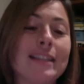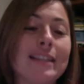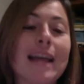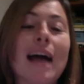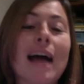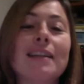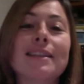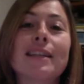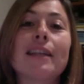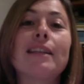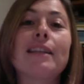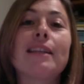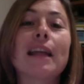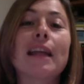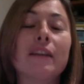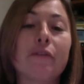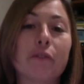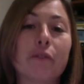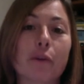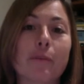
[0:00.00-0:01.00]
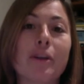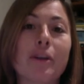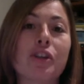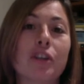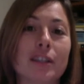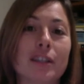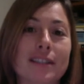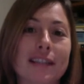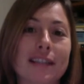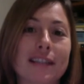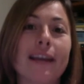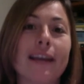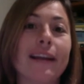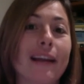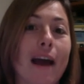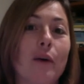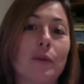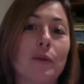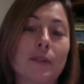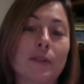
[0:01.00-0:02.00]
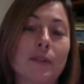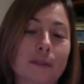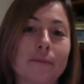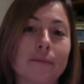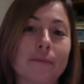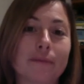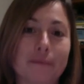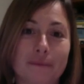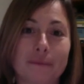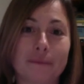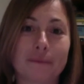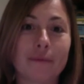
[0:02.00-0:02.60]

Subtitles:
It's fantastic that the information is getting out.